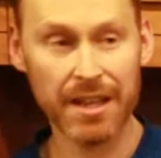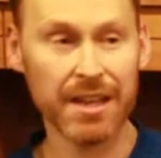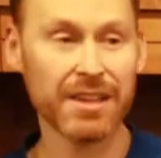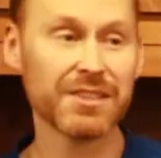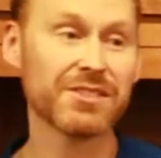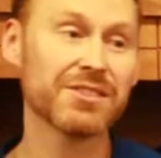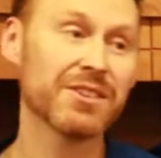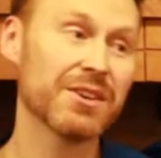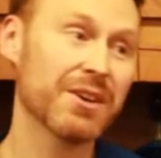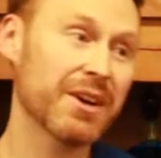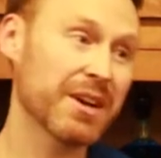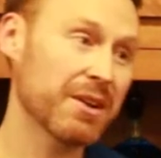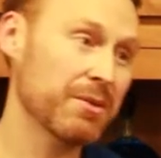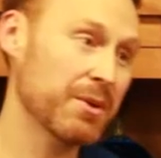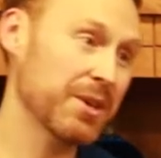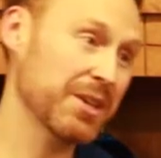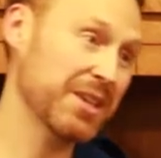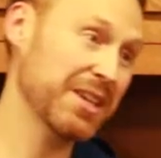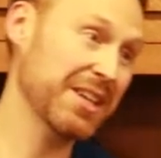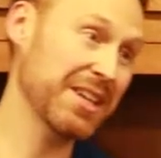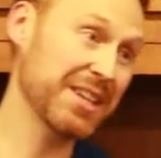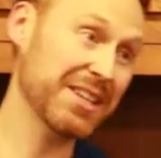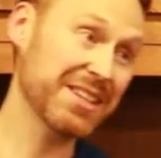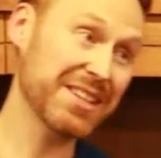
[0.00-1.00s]
So I don't want to
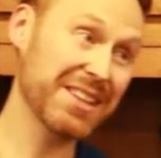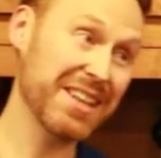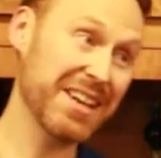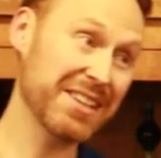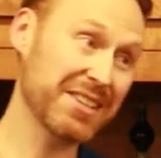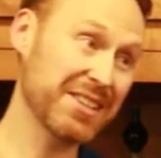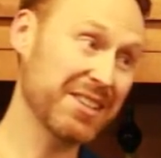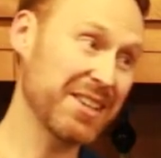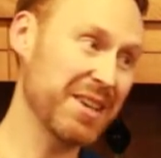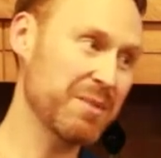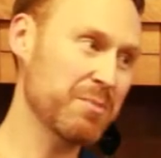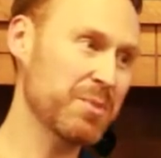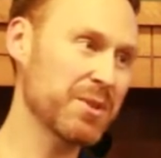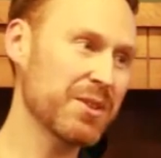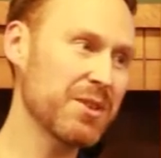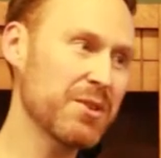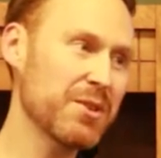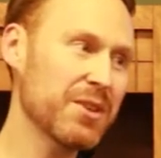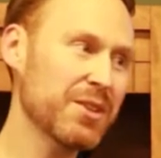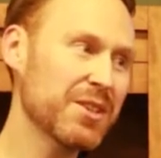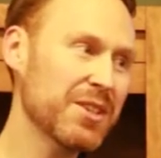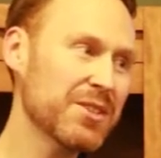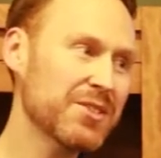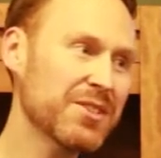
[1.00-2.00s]
get into that tonight, but you
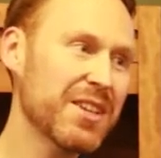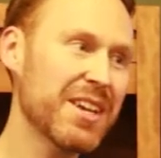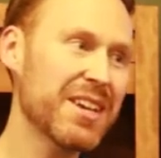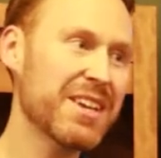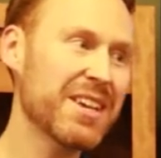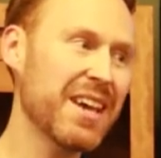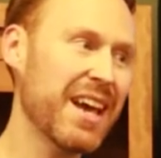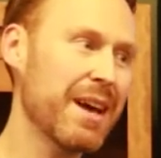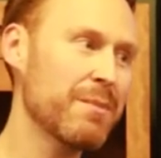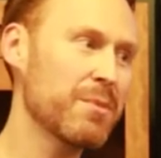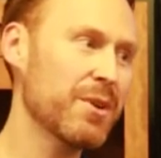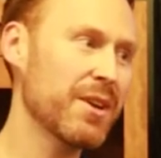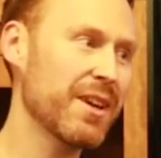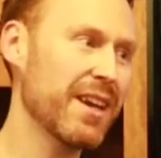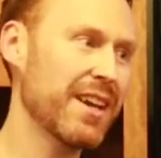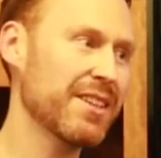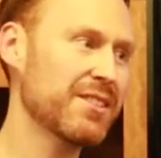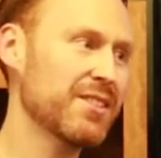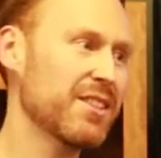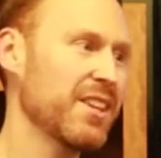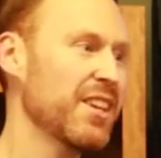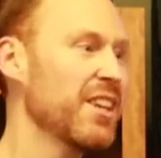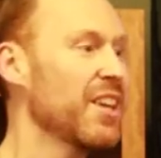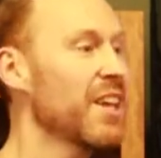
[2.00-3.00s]
can just take GABA.
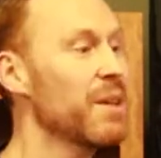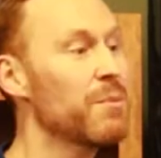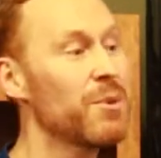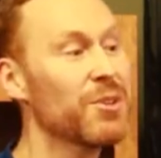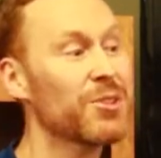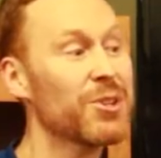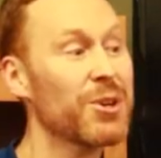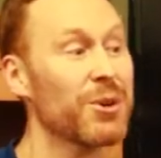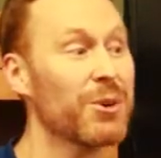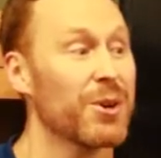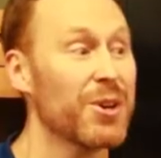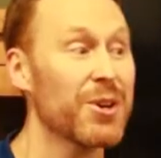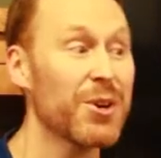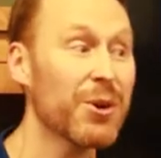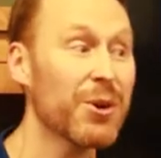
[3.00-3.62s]
It's an inhibitory